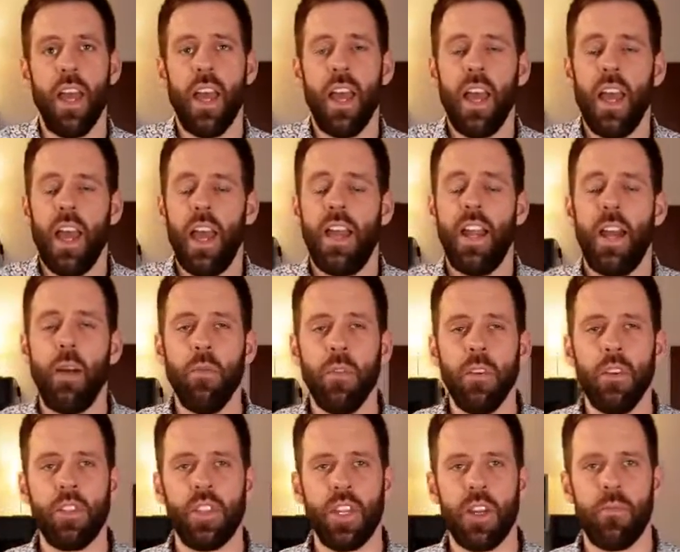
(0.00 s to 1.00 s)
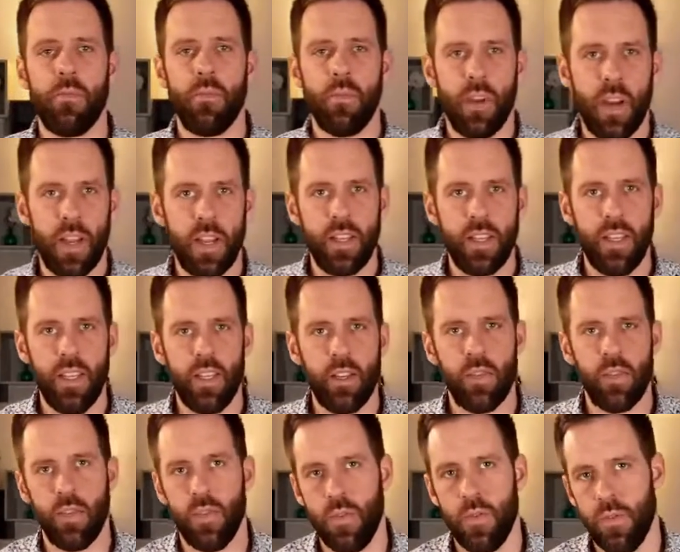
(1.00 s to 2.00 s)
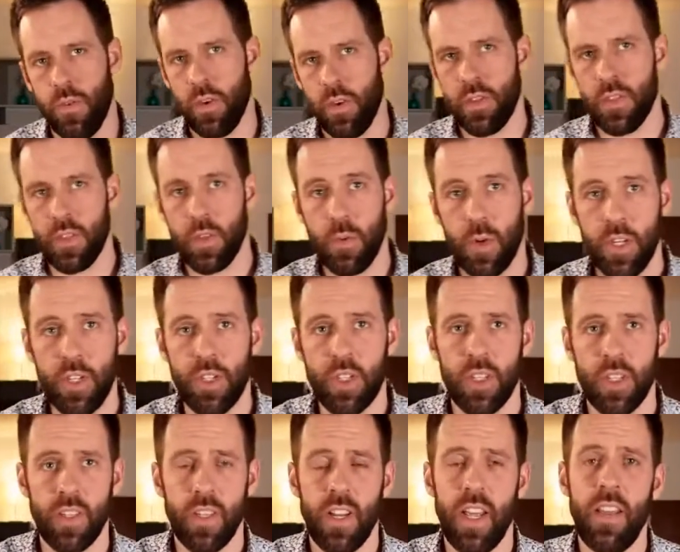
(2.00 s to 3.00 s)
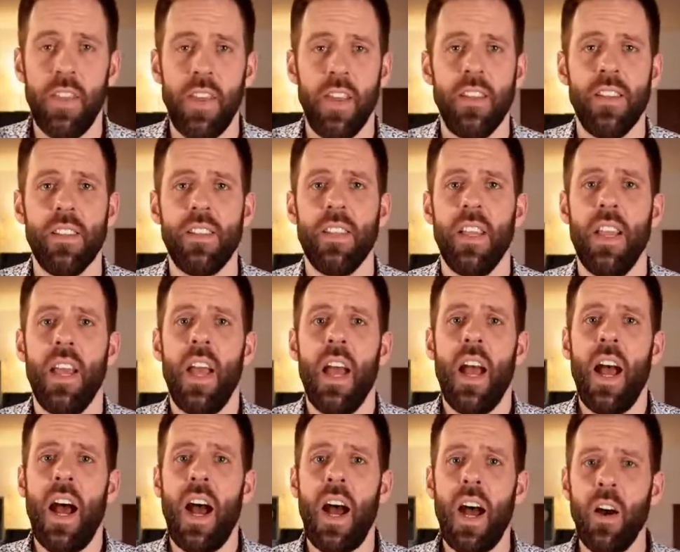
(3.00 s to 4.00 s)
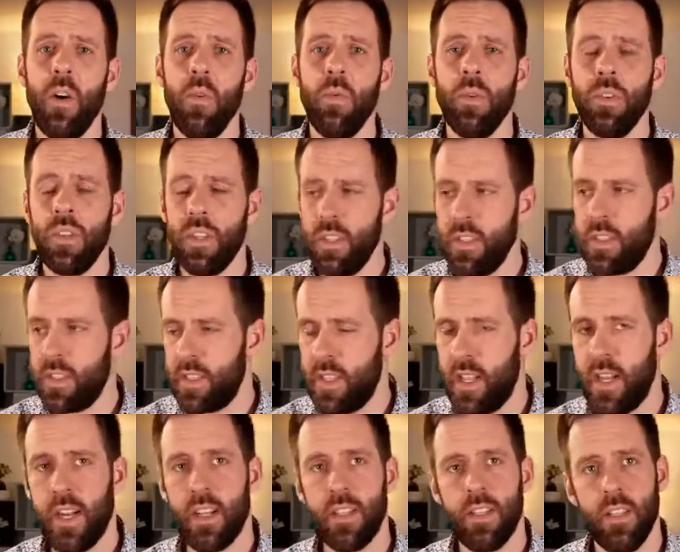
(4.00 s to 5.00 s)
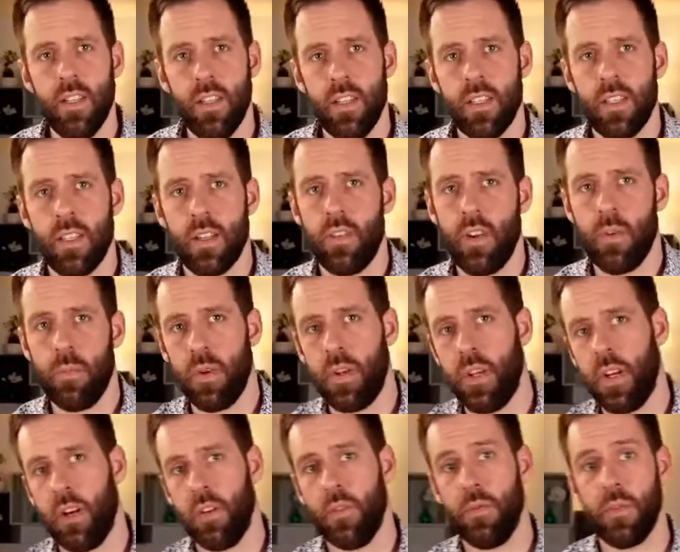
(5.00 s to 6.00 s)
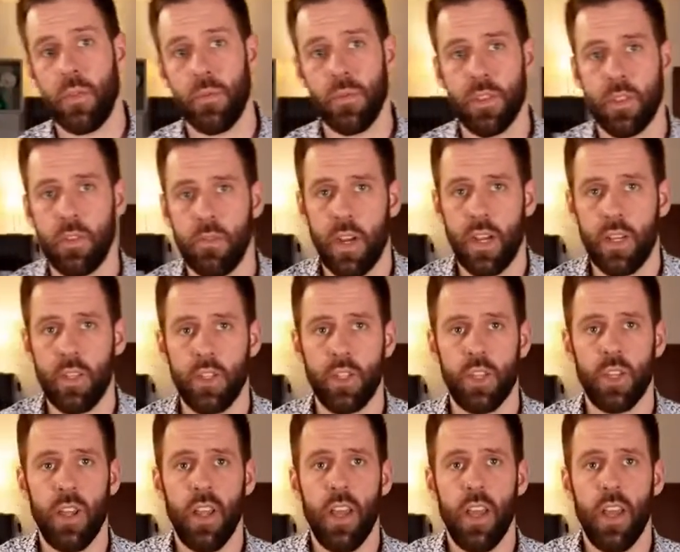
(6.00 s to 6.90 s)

And I want to jump right into the first question, and that is, how would I start an Instagram account from scratch?